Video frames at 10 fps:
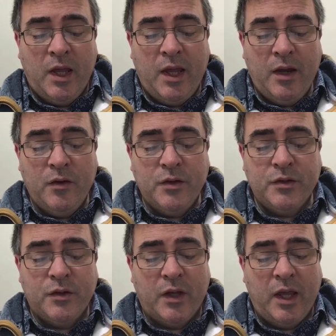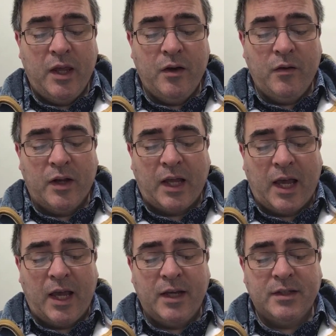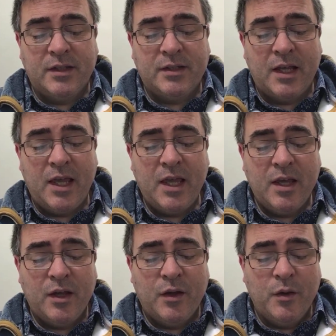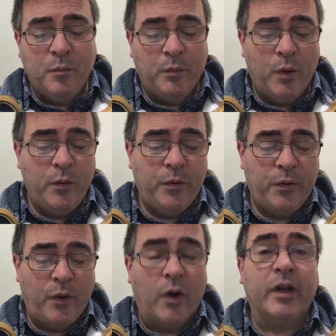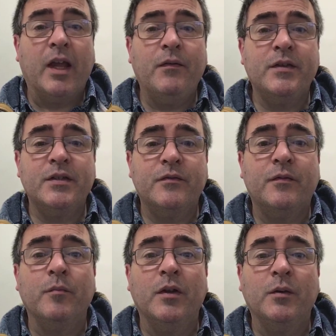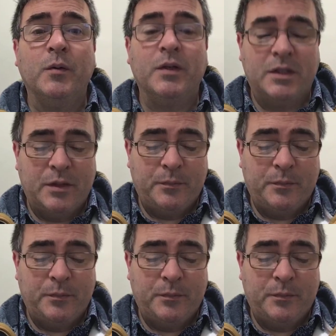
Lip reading: Ears to hear and eyes to see, both are gifts from the Lord.